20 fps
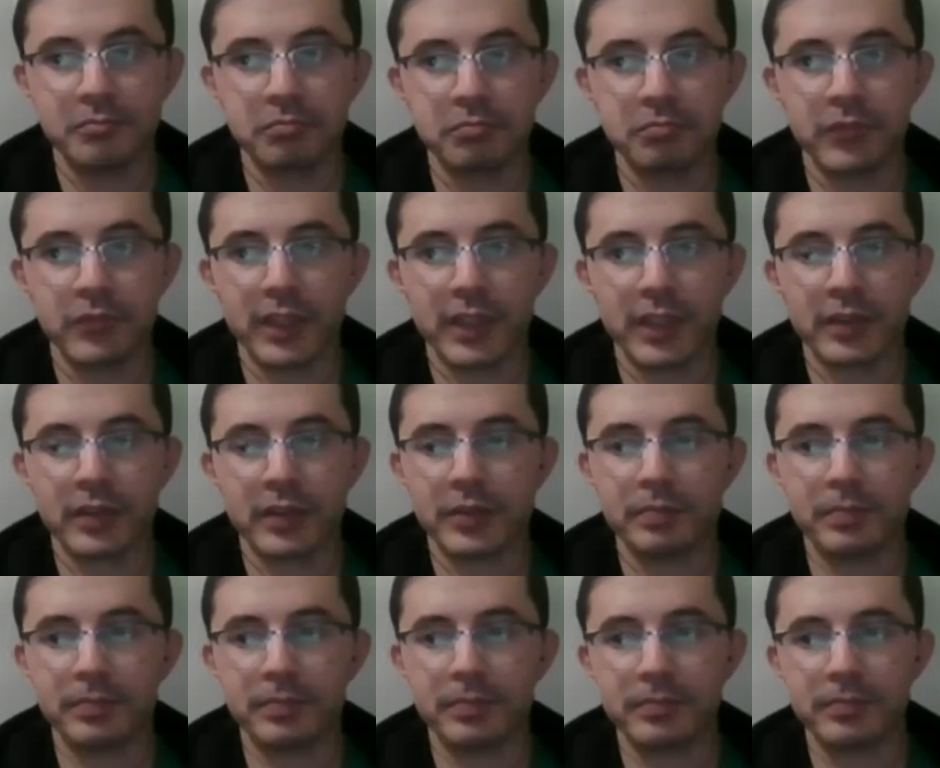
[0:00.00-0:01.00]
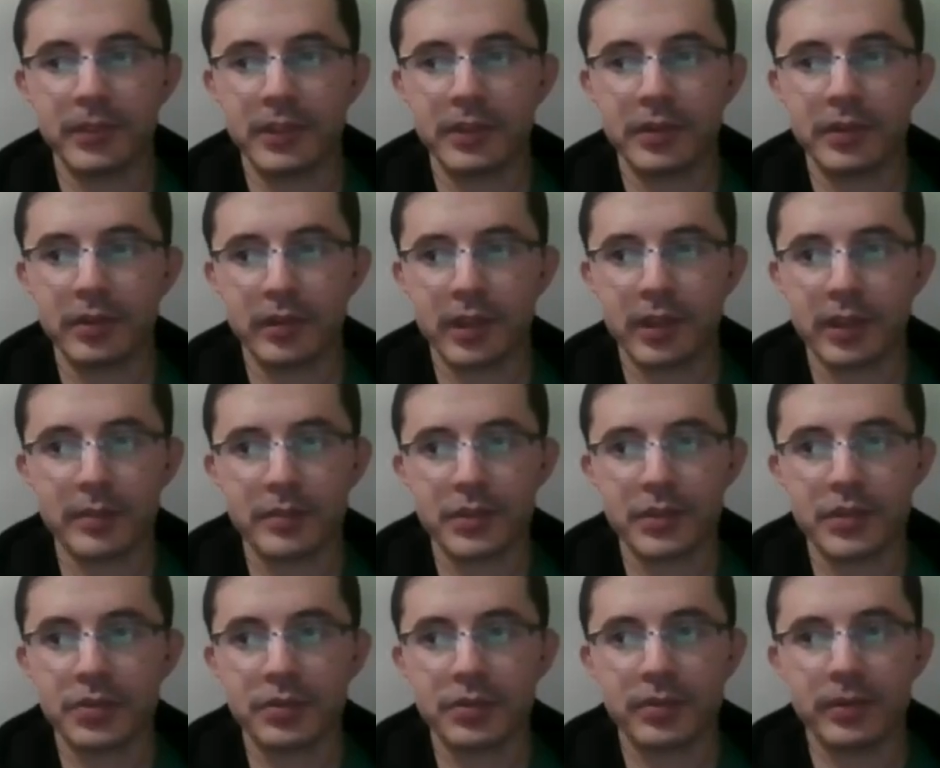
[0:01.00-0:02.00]
It all comes
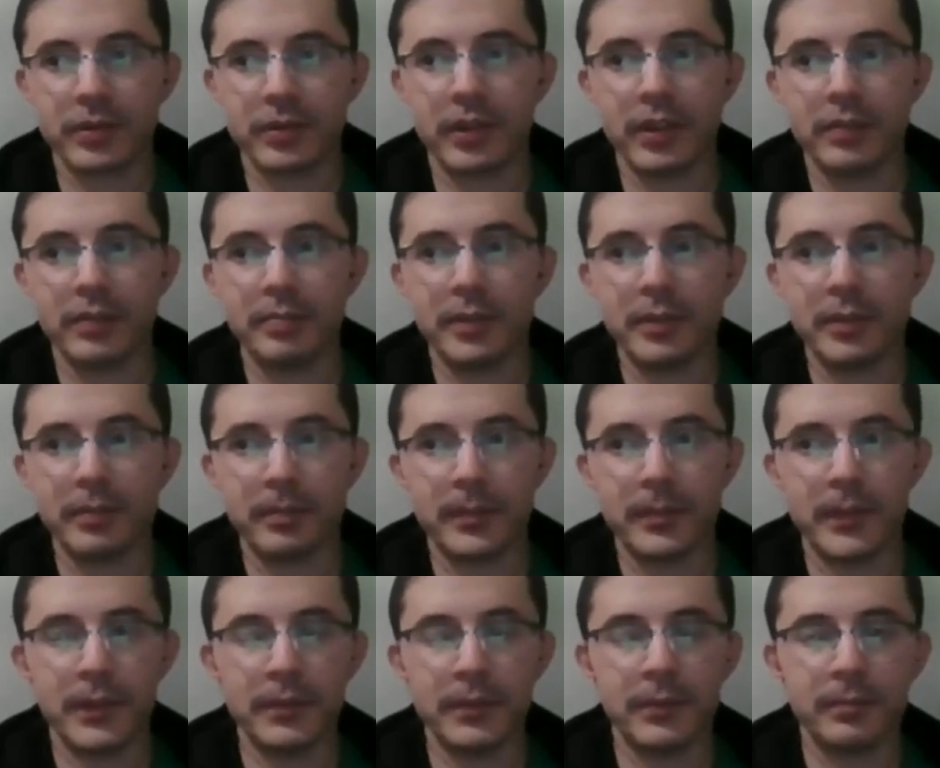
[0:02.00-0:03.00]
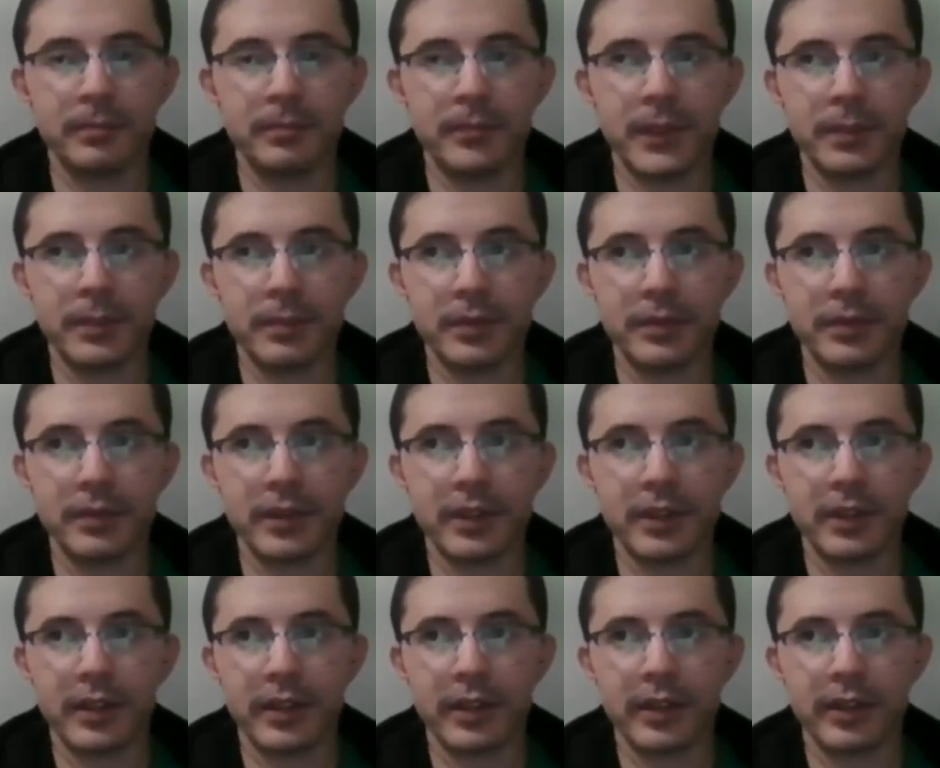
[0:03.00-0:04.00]
to helping people
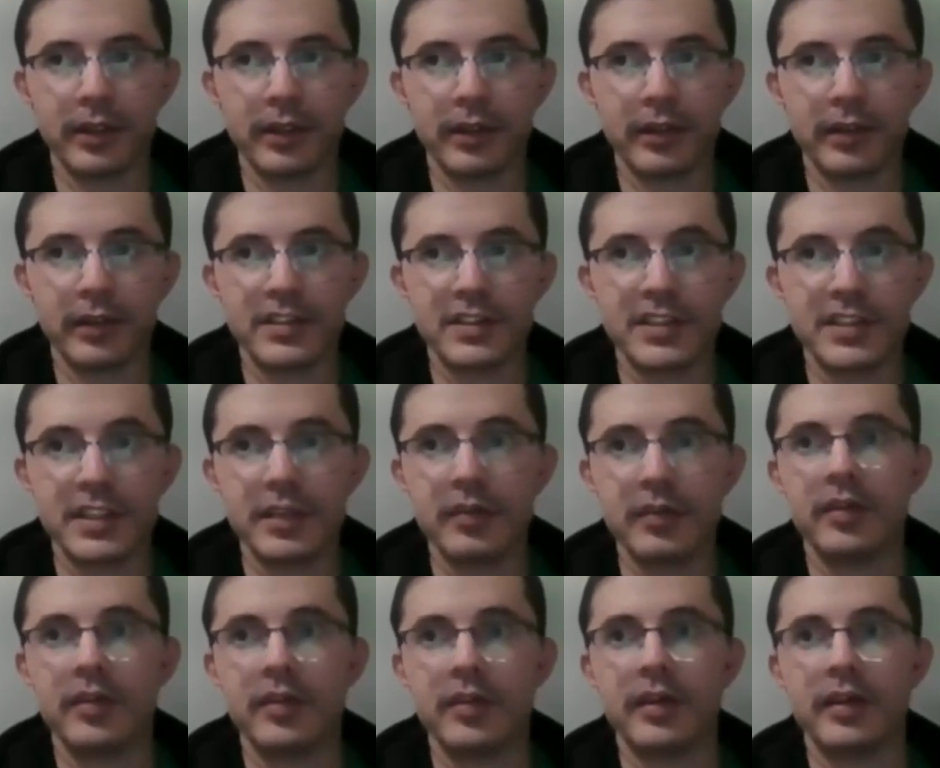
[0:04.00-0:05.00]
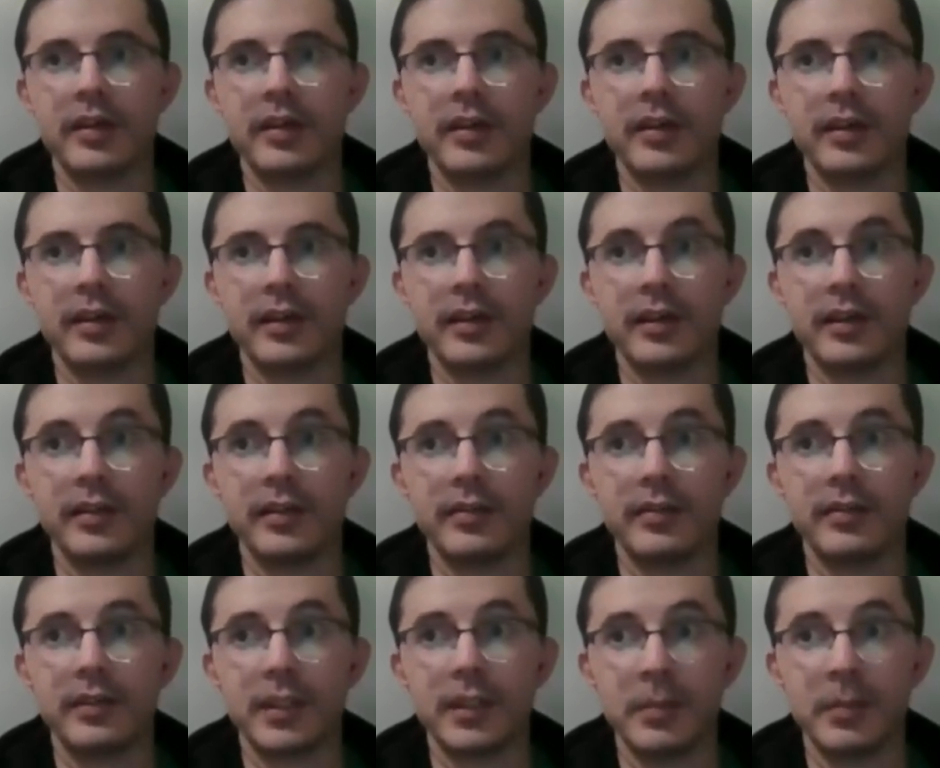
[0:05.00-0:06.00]
and seeing the
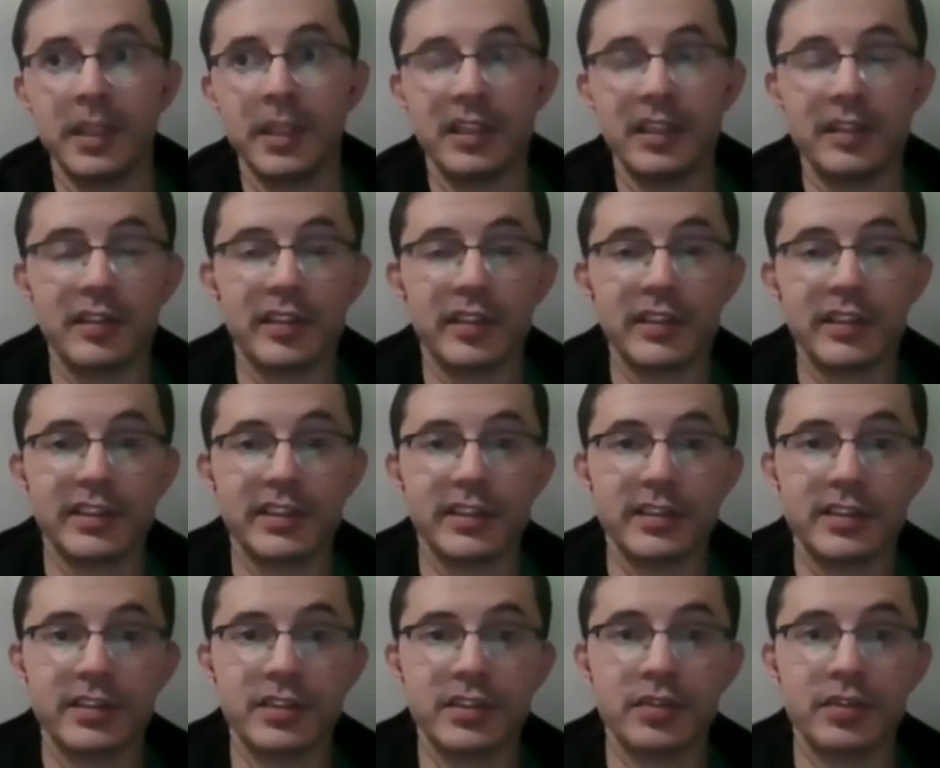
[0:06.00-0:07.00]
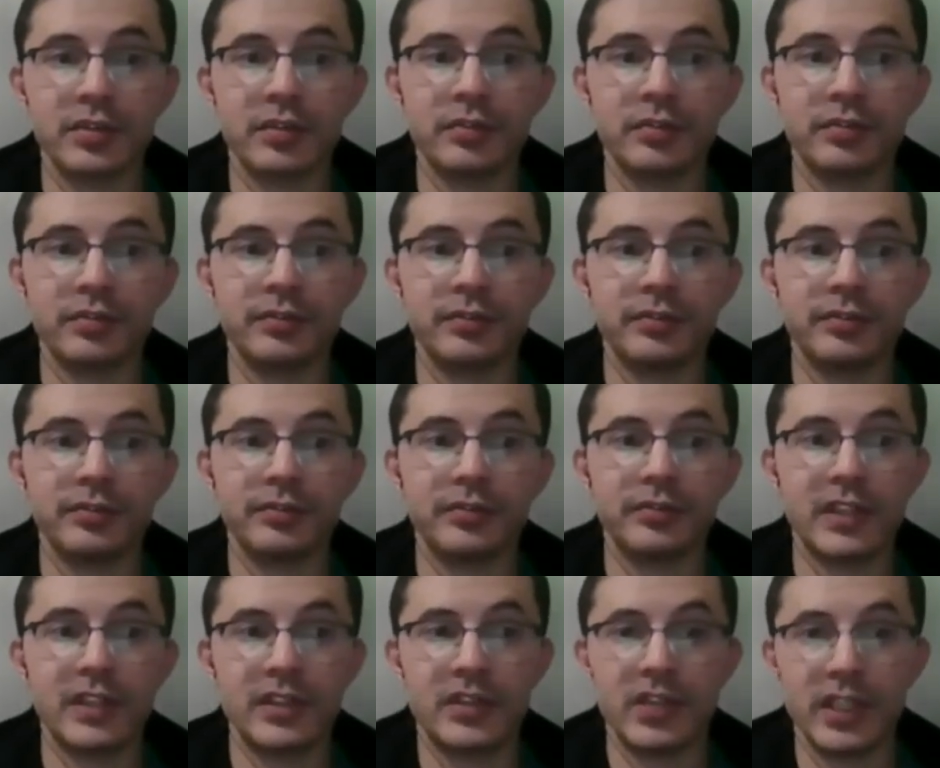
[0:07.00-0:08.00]
immediate results of
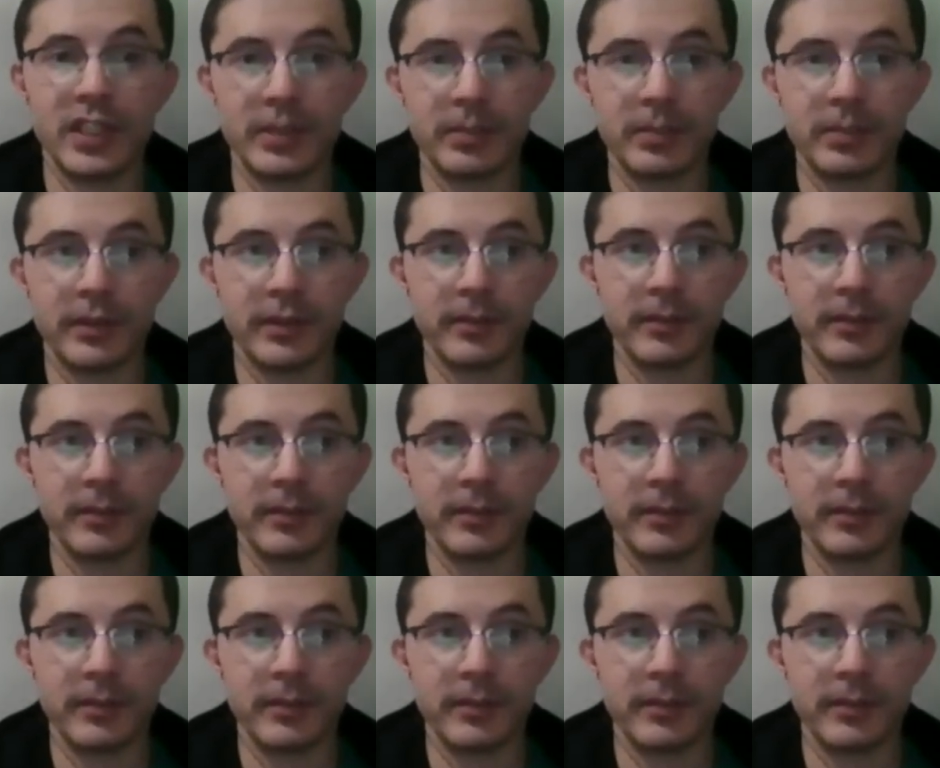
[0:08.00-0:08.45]
the treatment.